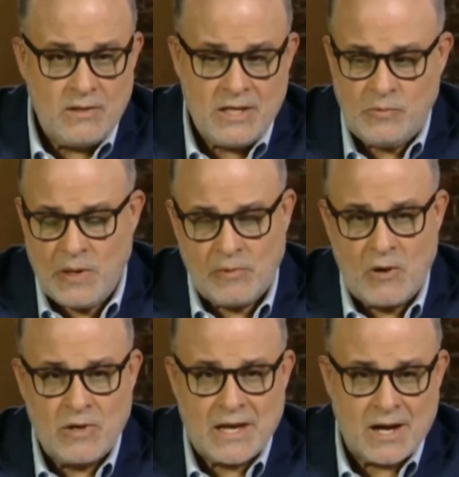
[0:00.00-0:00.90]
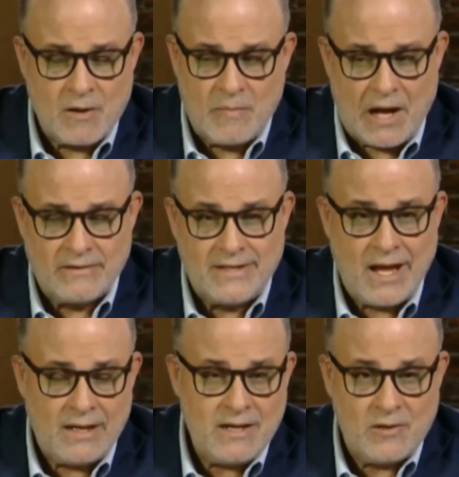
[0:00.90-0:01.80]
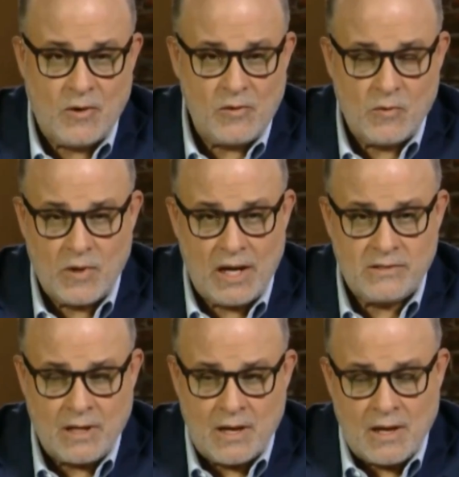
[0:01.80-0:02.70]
These people don't care about debt and all the rest.